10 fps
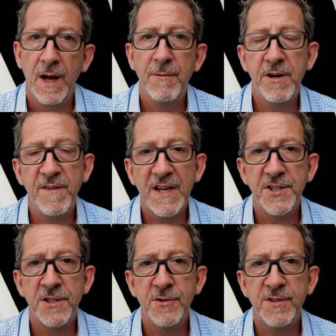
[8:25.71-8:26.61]
I would advise
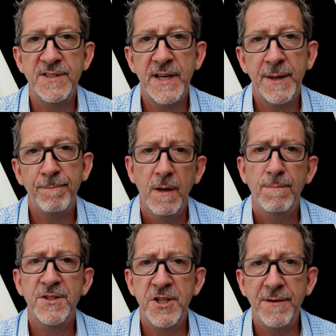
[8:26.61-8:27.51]
you to do the same.
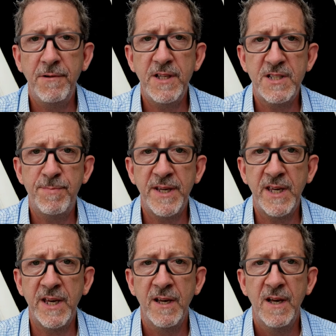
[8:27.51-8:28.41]
But generally
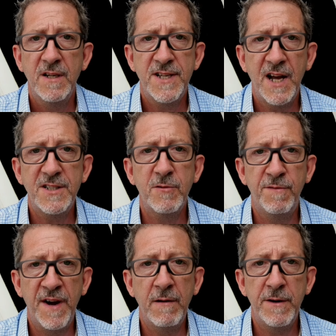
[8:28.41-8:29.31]
speaking, Thais are
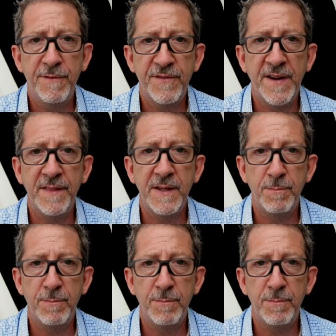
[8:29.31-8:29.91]
very friendly